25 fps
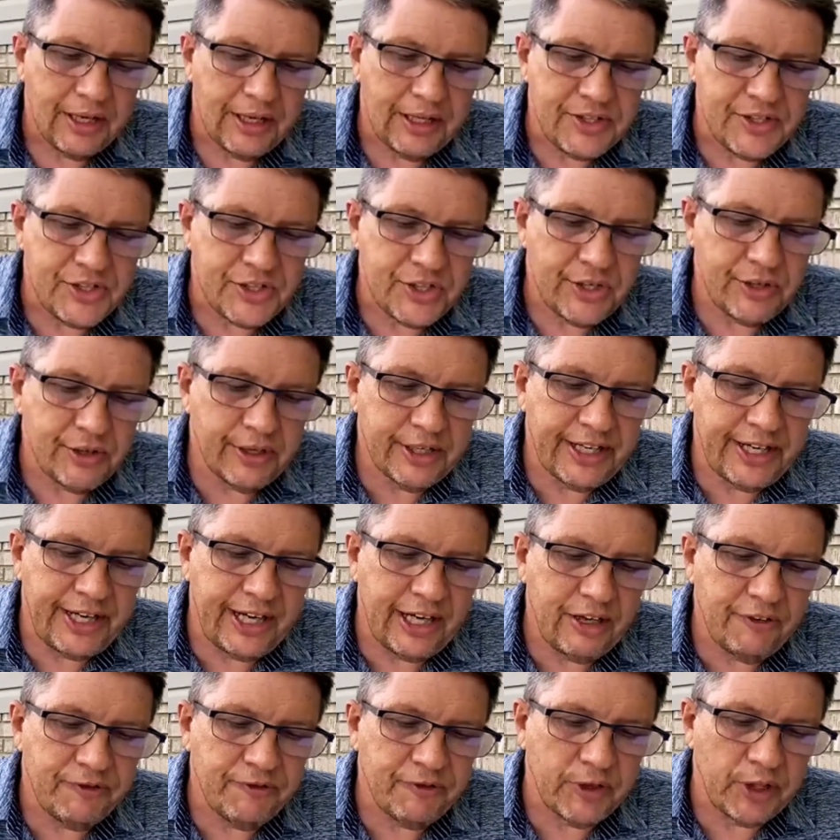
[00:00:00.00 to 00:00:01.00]
Consider
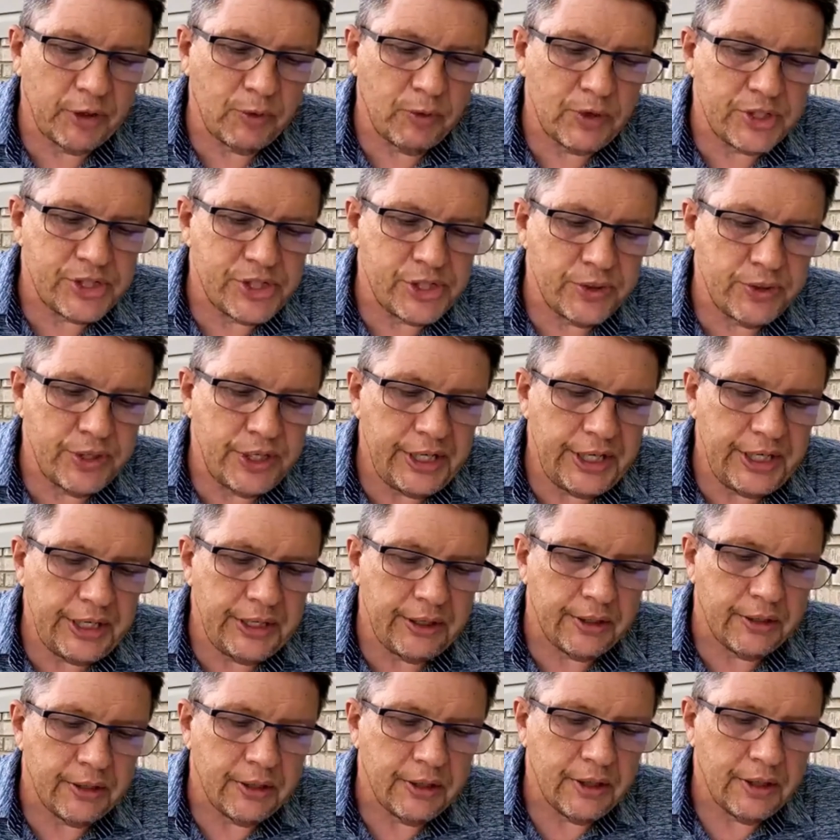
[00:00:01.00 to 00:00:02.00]
carefully what you
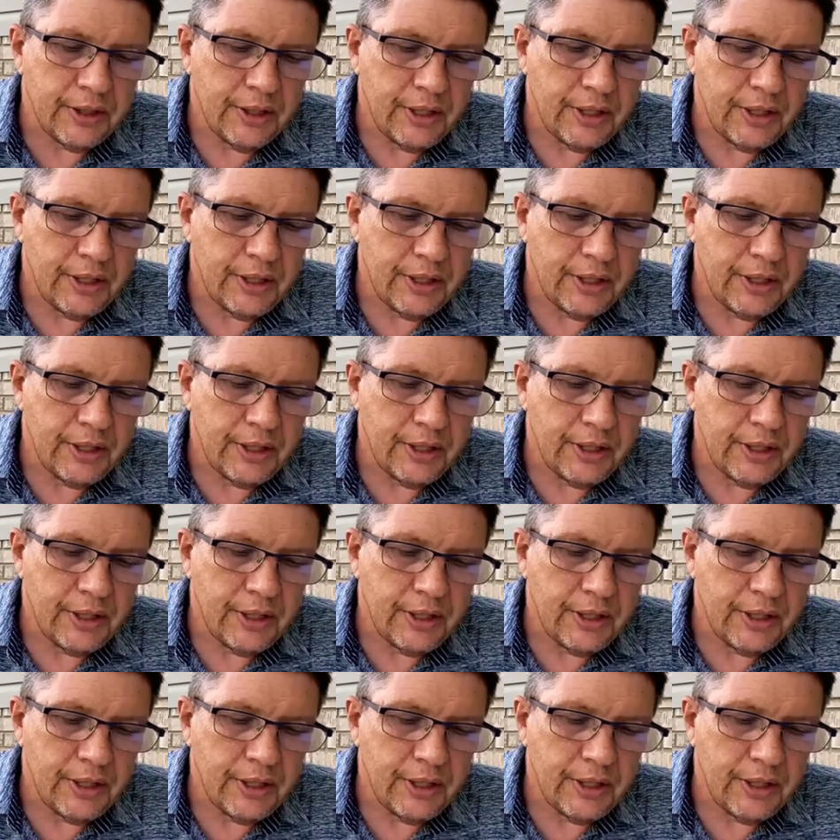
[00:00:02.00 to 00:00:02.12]
hear.